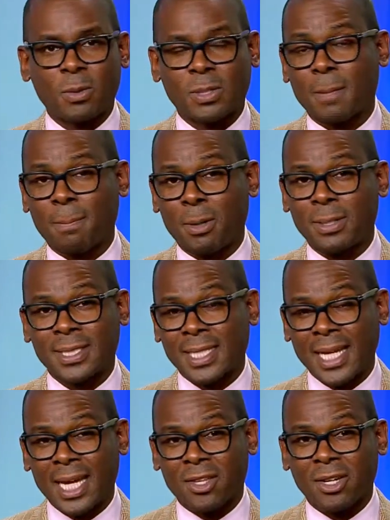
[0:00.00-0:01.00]
components
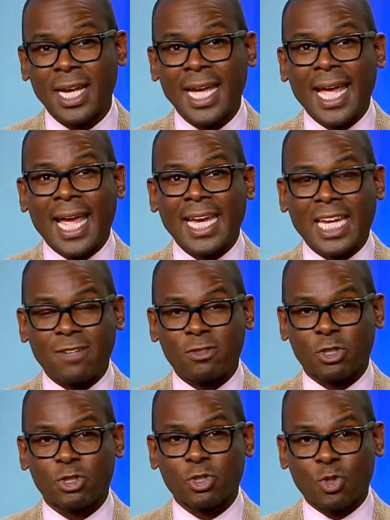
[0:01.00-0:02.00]
together and gives
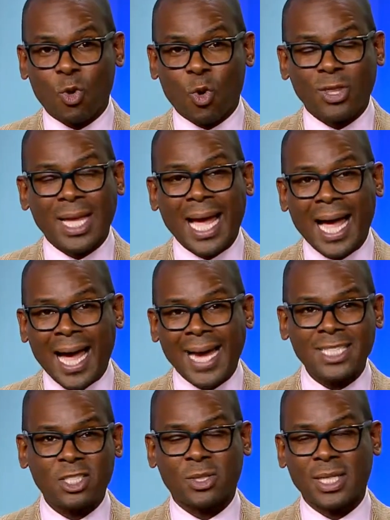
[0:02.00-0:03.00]
your score. The
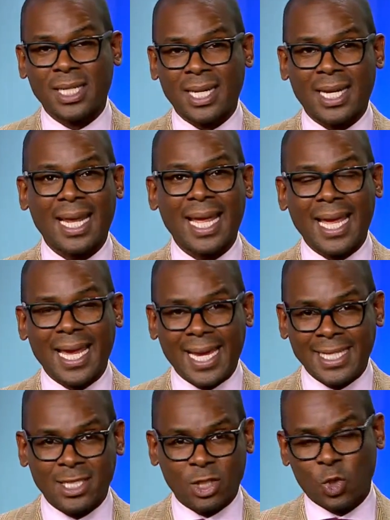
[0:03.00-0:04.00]
highest you can get
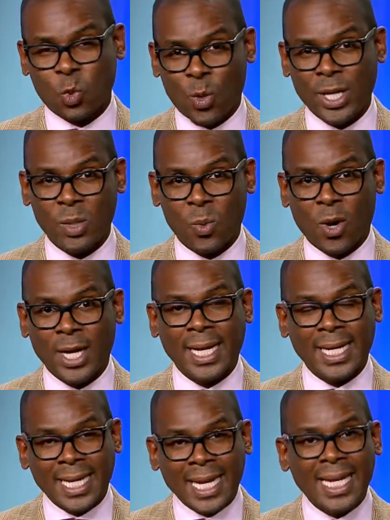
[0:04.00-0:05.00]
is a 21. And
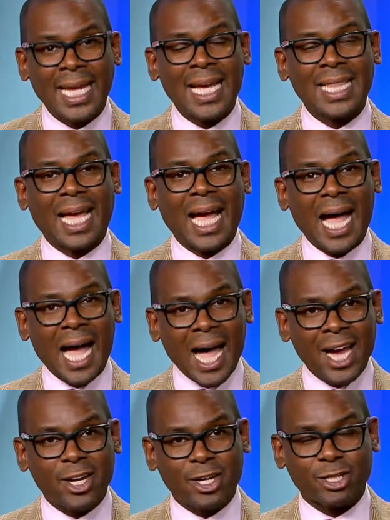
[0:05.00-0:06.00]
again, the
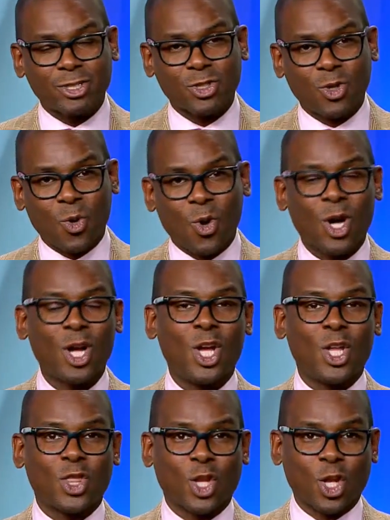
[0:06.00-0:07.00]
higher your score,
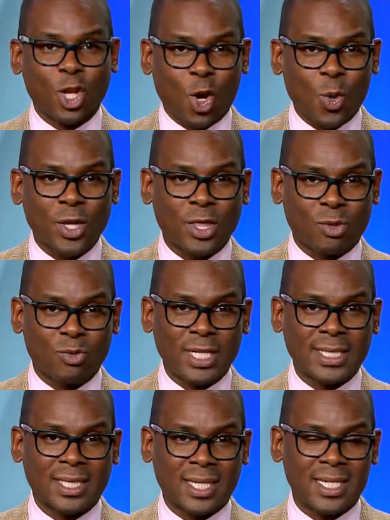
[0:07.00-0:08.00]
the lower the
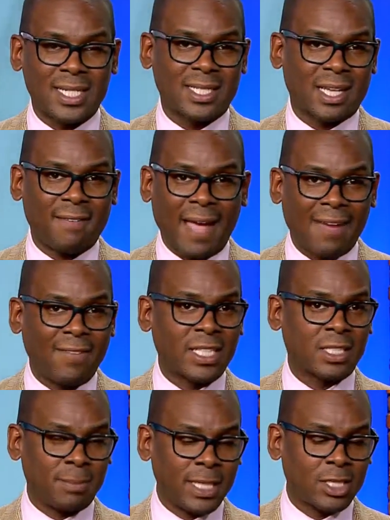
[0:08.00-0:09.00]
risk is of having
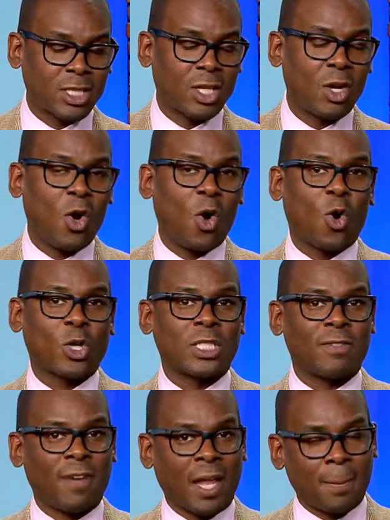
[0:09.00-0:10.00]
dementia or
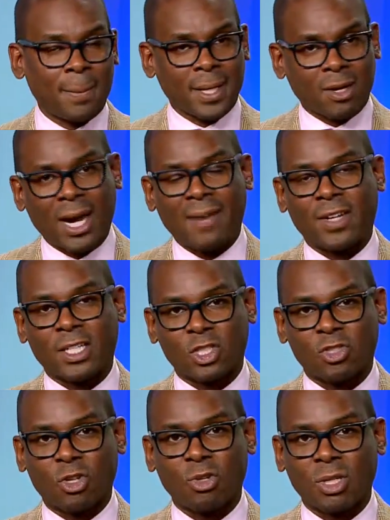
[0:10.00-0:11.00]
developing or having a
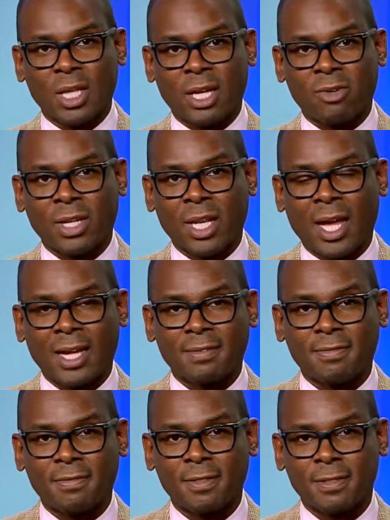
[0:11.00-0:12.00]
stroke later in life.